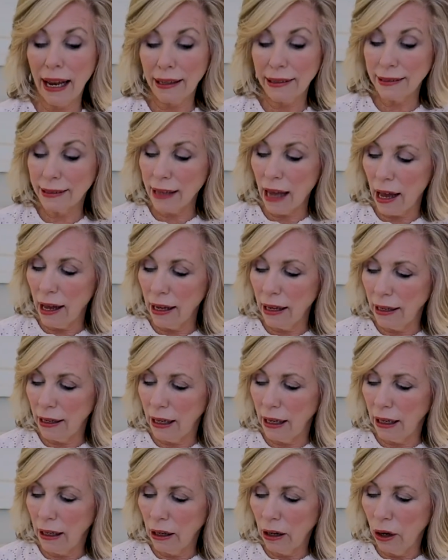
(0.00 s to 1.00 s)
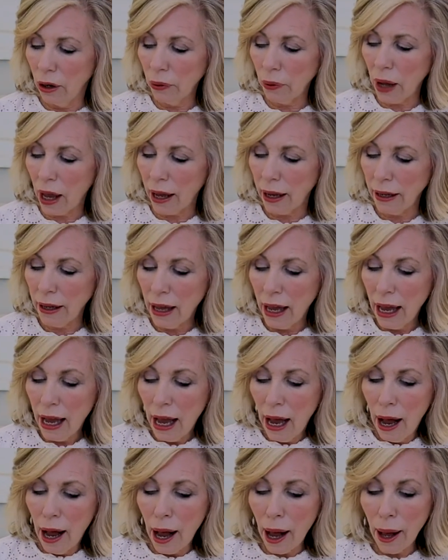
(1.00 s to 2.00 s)
anxiety, okay?
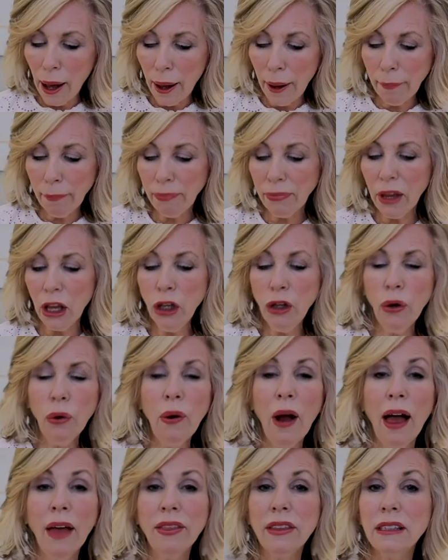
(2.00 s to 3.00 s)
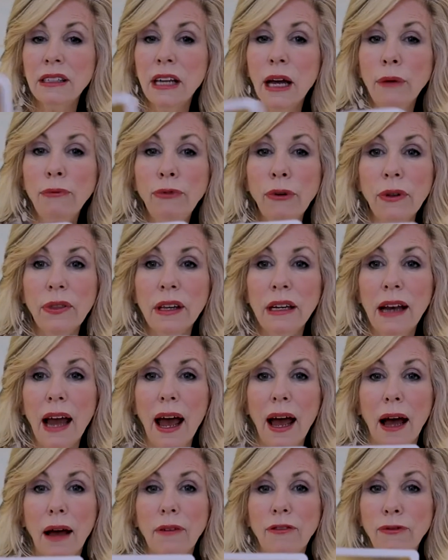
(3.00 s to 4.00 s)
You have the time for
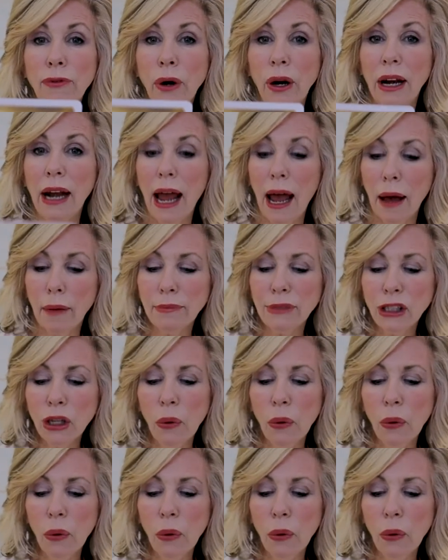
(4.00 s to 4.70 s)
a nap.